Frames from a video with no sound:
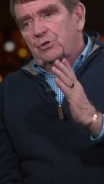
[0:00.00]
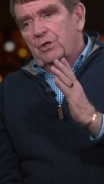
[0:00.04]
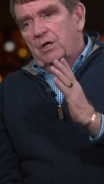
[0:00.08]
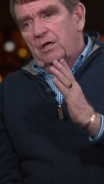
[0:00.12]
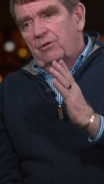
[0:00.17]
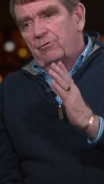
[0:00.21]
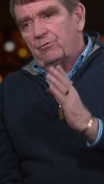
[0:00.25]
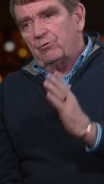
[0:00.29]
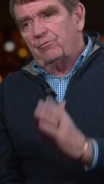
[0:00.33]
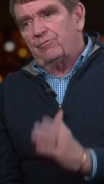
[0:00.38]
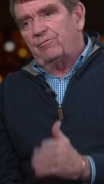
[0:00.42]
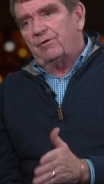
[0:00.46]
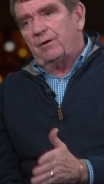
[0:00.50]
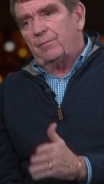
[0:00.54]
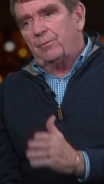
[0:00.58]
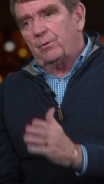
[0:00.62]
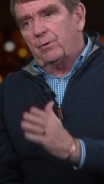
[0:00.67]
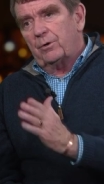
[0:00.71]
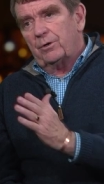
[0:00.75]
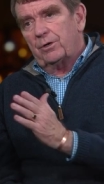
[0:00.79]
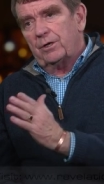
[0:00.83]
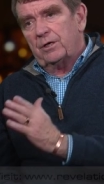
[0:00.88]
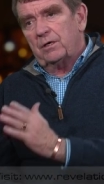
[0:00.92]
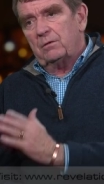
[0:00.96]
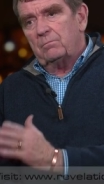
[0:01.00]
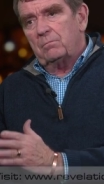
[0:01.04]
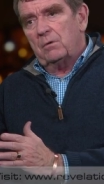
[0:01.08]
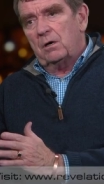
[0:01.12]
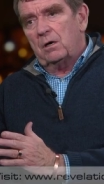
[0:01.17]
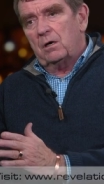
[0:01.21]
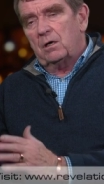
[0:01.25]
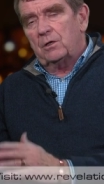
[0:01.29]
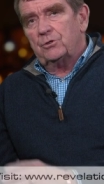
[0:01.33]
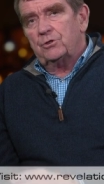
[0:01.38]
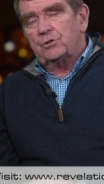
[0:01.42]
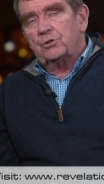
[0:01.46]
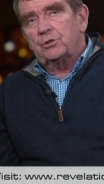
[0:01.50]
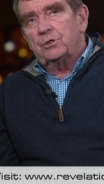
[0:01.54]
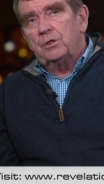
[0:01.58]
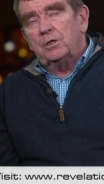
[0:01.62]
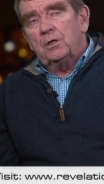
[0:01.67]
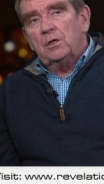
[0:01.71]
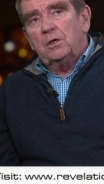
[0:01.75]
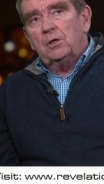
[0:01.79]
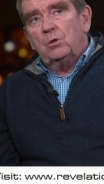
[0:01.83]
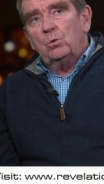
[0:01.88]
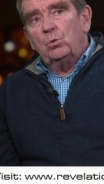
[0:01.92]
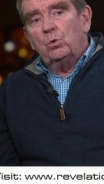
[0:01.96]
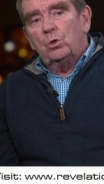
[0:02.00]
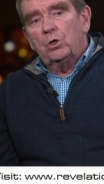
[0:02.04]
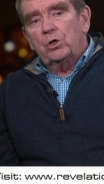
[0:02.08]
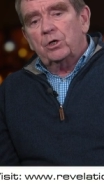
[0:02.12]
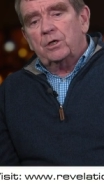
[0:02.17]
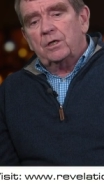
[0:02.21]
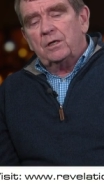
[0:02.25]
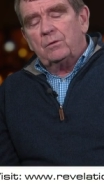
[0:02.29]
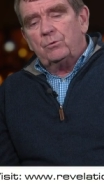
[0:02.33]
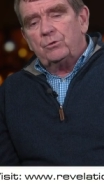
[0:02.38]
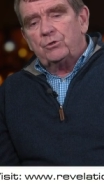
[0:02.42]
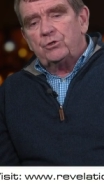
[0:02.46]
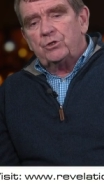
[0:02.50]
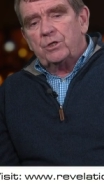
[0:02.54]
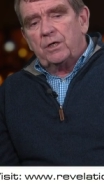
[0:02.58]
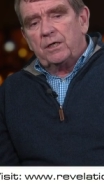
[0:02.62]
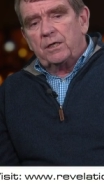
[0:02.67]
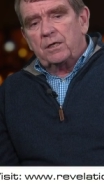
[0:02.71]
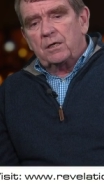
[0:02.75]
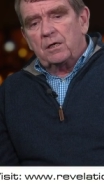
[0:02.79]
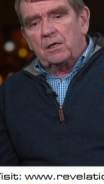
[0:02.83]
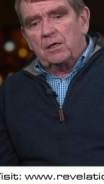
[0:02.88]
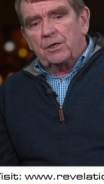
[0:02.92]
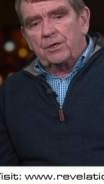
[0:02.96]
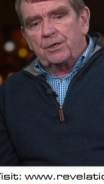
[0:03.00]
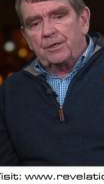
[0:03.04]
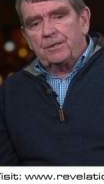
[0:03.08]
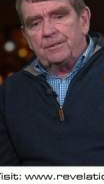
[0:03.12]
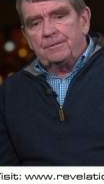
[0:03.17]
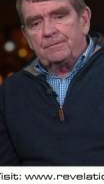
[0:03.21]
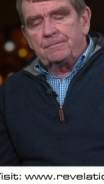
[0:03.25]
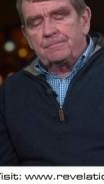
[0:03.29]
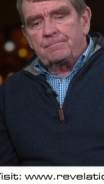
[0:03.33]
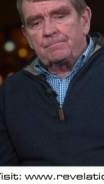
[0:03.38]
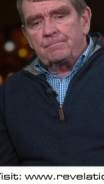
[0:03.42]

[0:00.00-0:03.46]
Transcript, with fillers: there through February and March, working with Jay Garner,